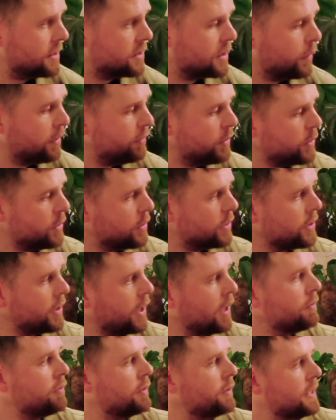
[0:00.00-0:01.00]
So if you can
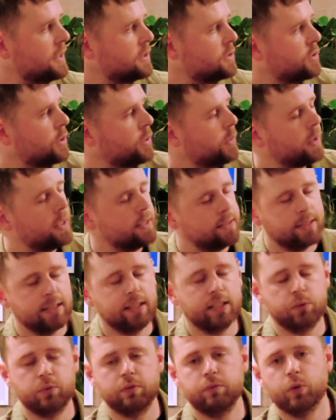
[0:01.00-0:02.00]
cover these two
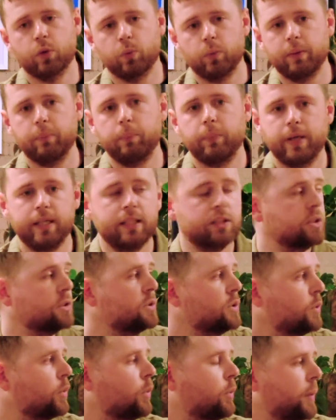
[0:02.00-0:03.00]
ideas with your web pages,
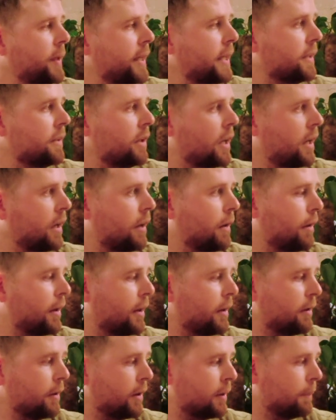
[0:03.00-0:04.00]
you will be in
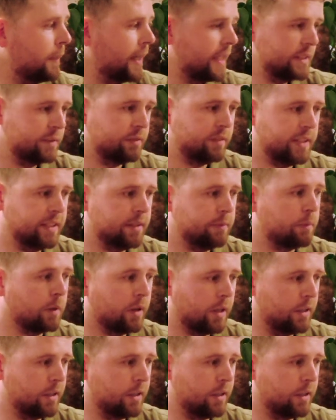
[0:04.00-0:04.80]
a massively